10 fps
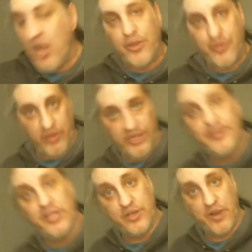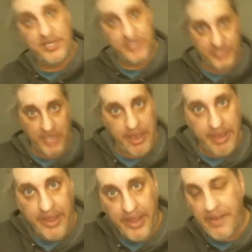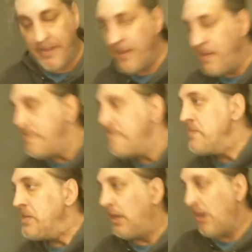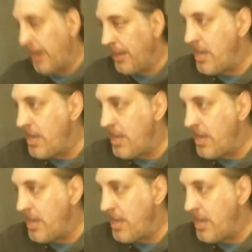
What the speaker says: thoroughly militarized society. Alright.